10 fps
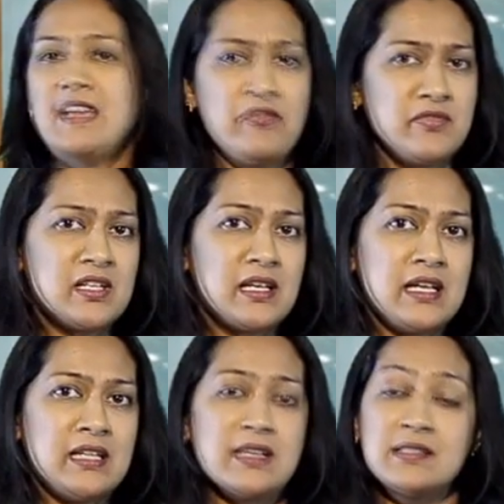
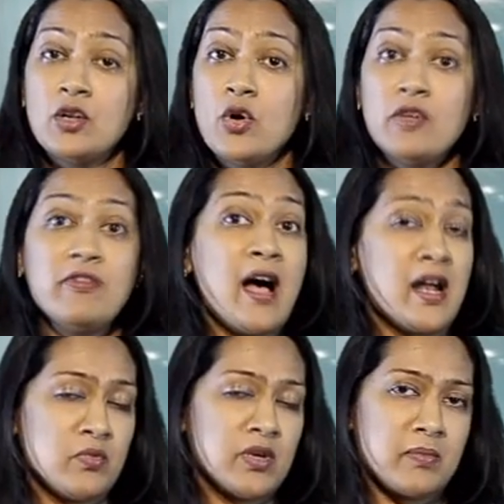definitely there's a lot of
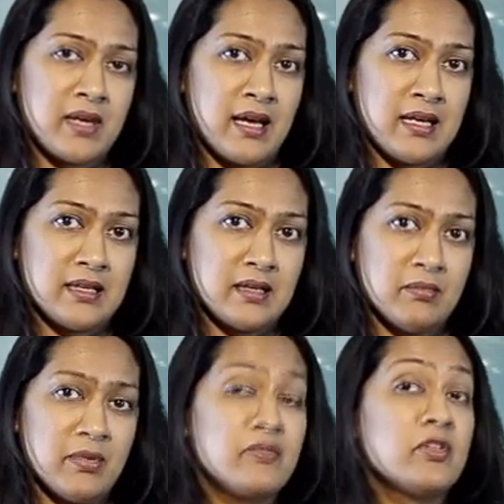hard work behind it.
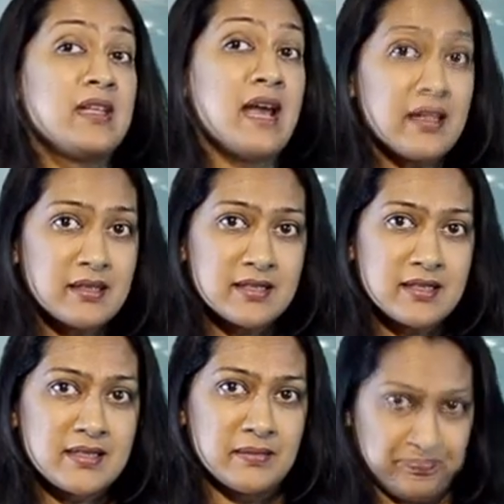But for the
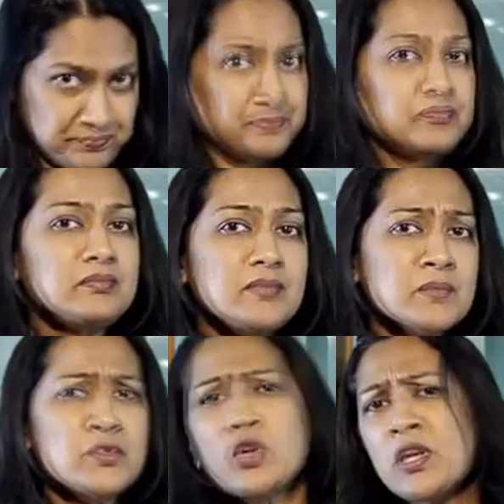others,
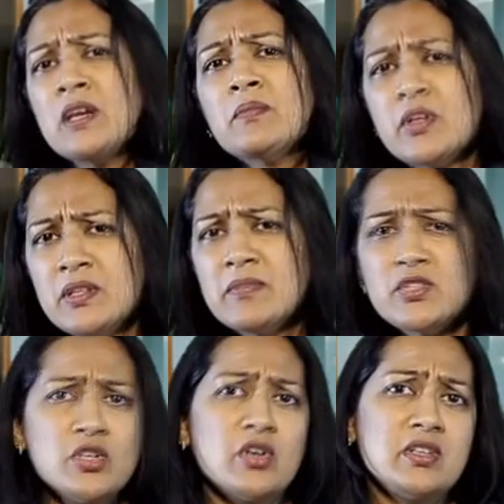I'm talking about the
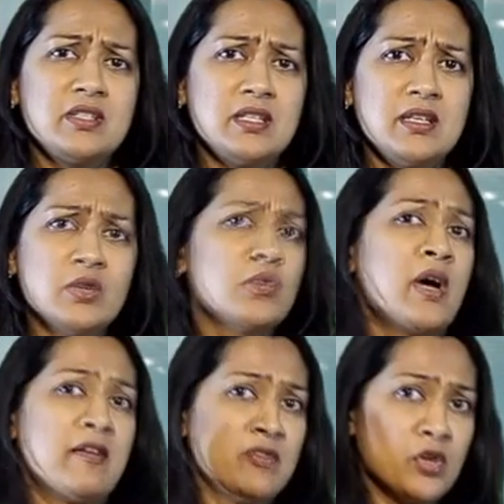majority
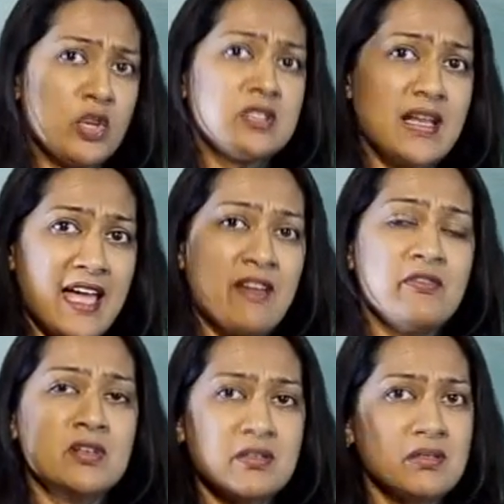who have not
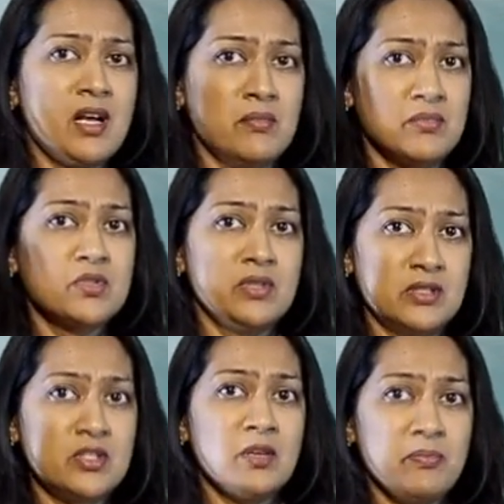ever come to
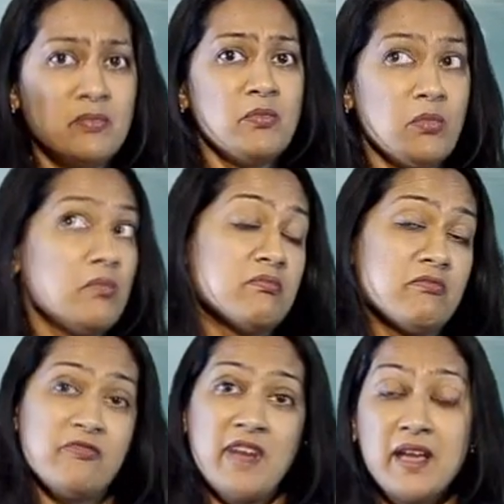the top
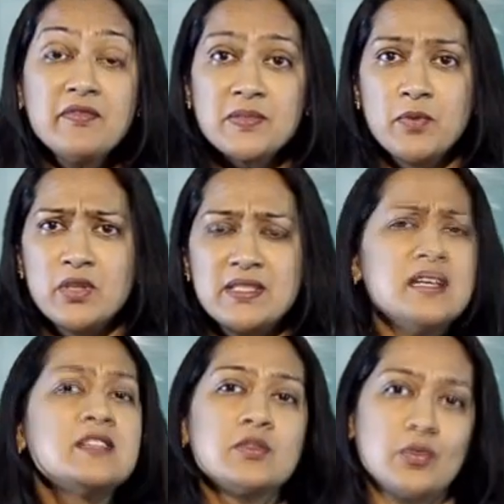five spots,
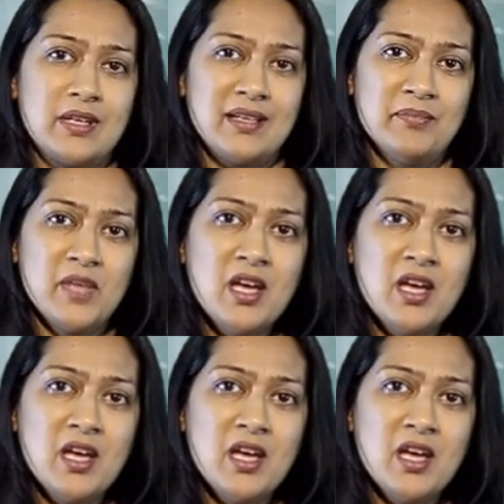it's okay.